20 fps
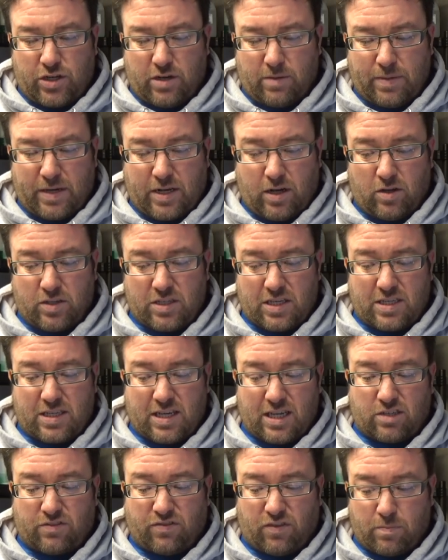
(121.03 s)
here because it
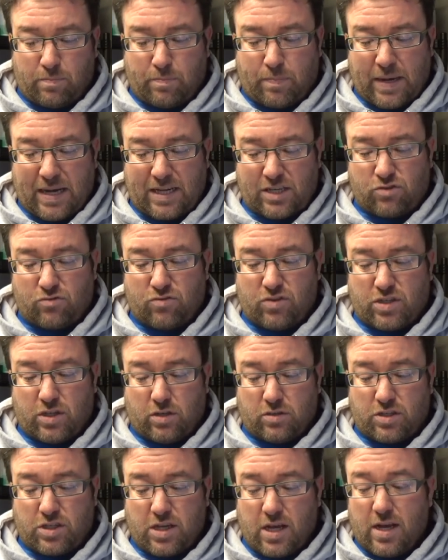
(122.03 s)
says for best
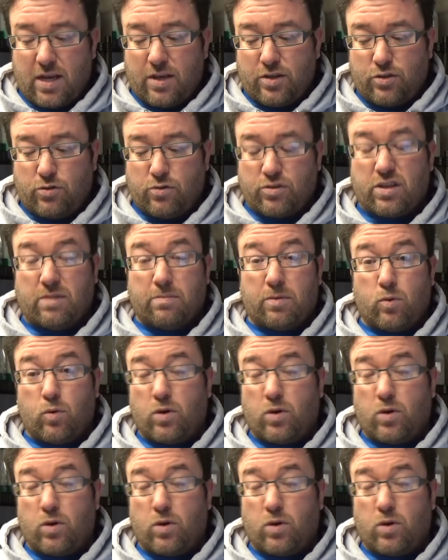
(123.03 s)
results, use number